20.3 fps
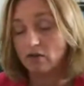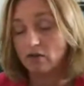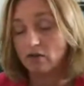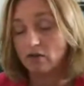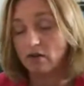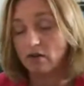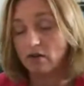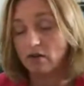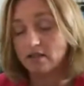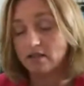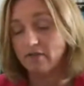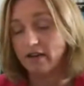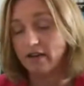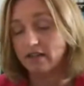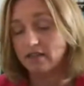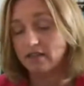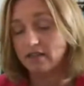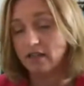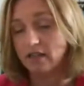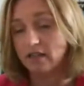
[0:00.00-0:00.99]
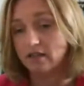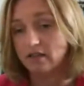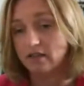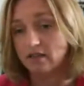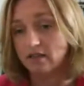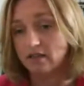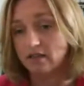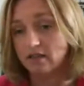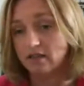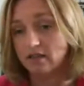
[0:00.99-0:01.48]
how the economic
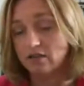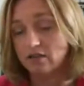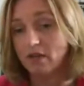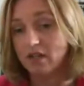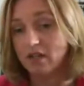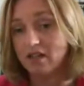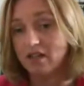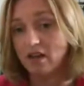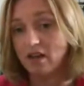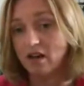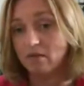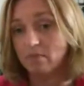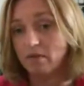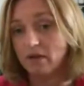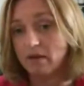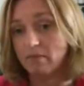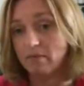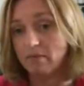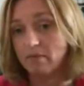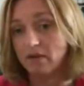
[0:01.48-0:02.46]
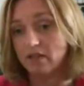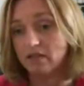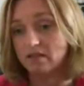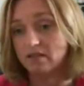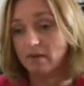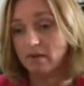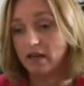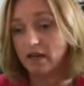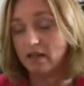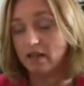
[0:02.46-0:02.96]
crisis affected so many
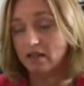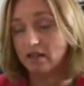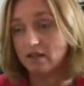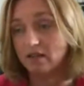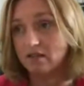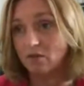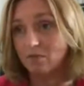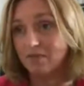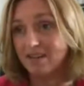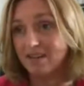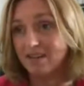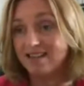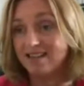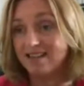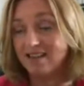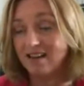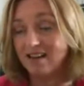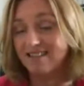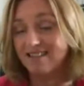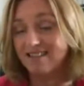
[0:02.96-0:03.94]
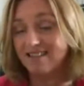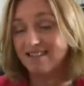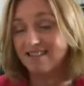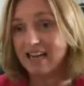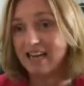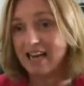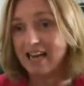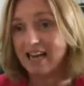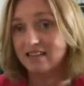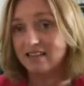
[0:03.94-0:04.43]
young people in Spain, and so
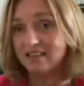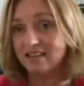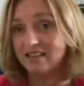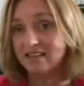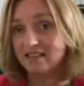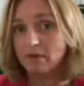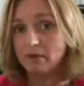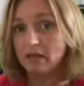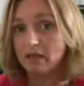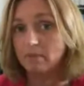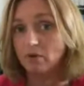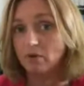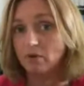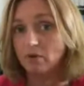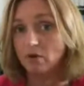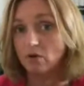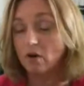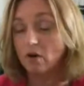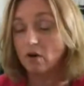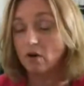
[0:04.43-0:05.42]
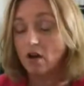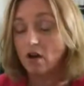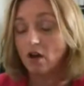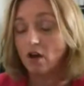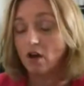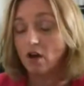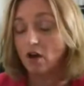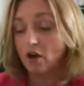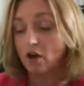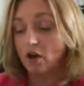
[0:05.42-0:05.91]
many young, talented
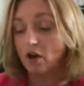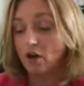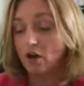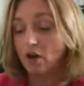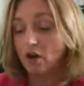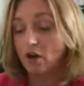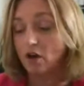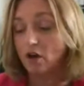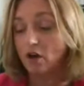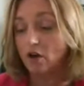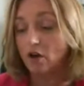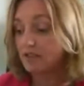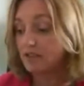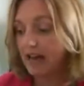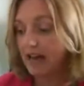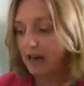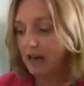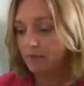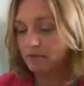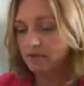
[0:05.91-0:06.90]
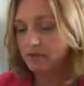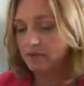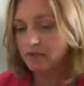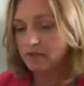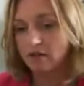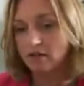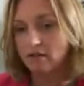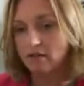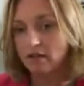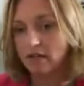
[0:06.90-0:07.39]
people who just
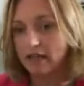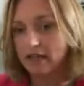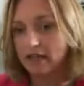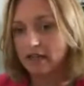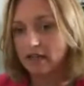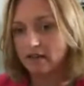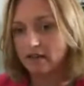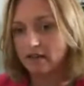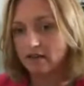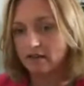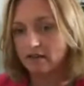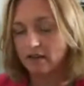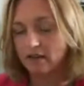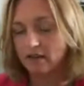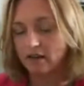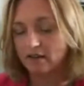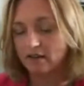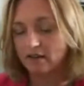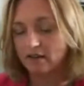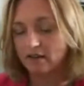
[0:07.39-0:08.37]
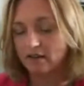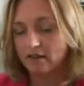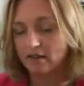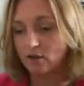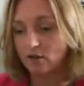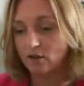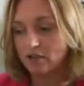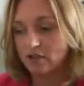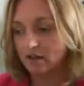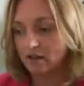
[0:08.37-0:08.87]
had absolutely
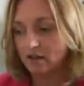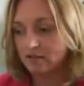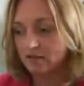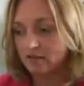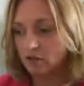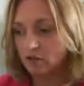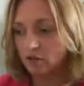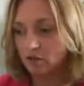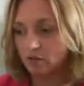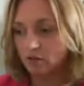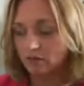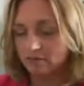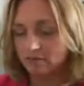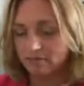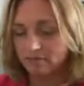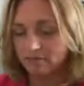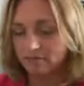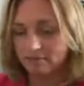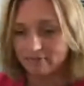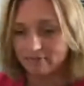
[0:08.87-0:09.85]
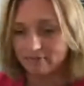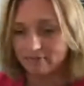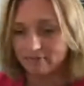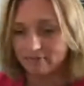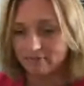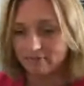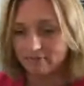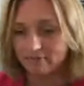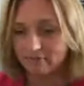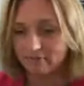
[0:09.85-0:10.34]
no chance at all,
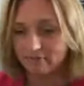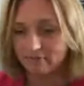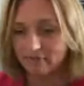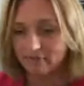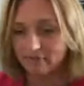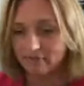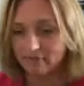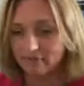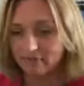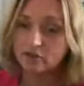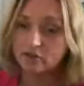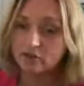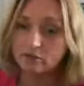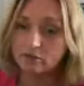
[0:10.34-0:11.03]
really.